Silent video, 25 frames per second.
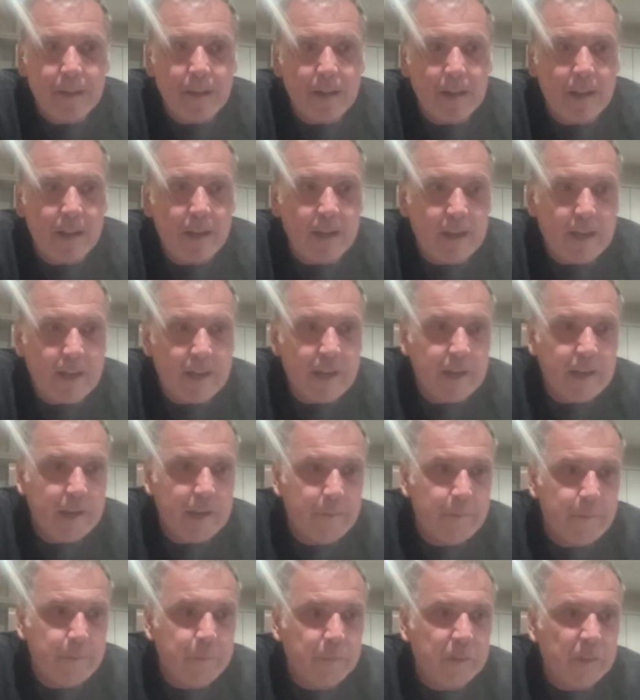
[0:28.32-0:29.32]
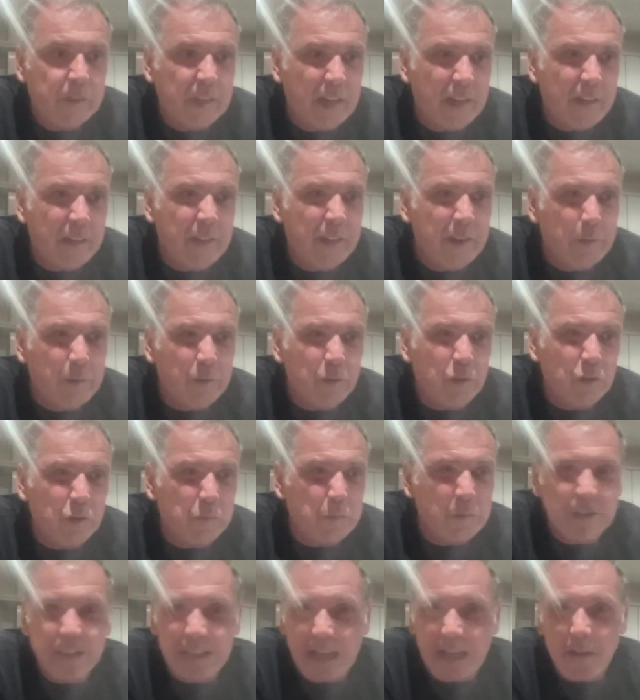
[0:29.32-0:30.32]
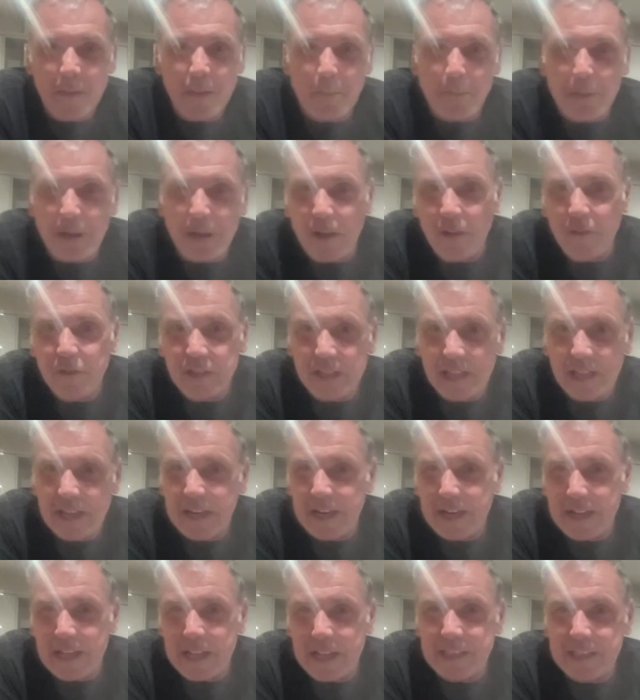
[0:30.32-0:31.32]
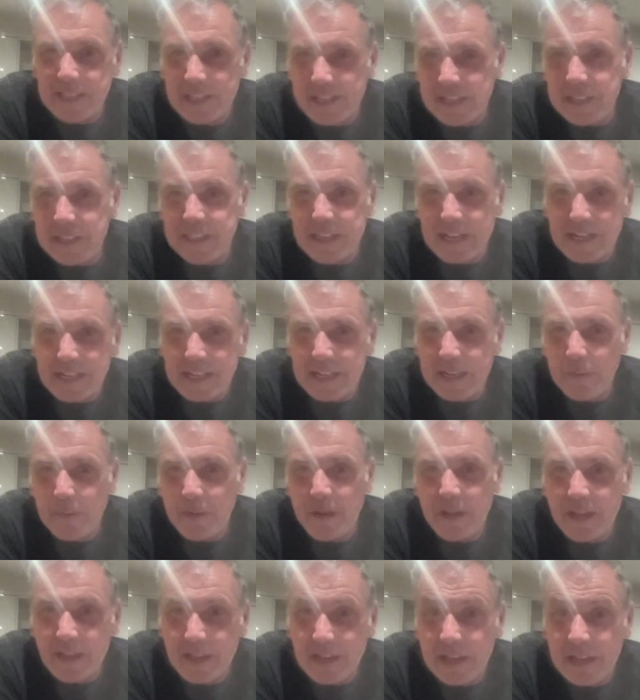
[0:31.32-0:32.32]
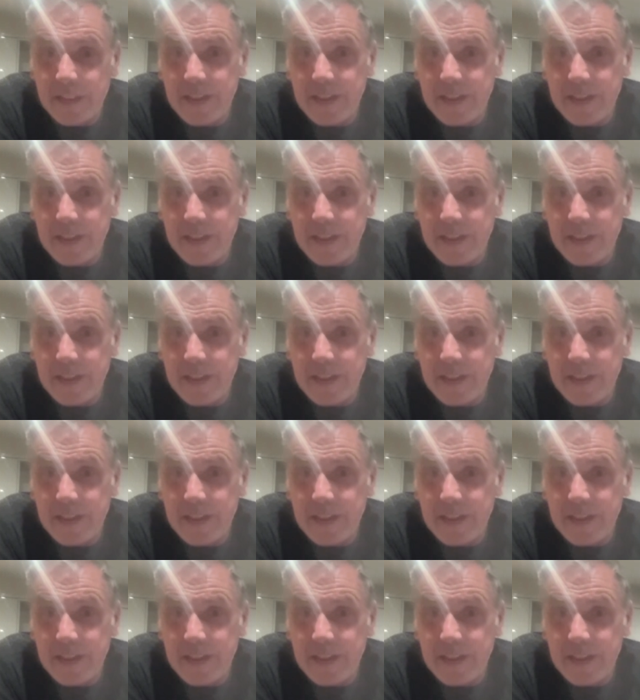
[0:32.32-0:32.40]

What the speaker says: I think we just missed out on the playoffs at the end of that season then, didn't we?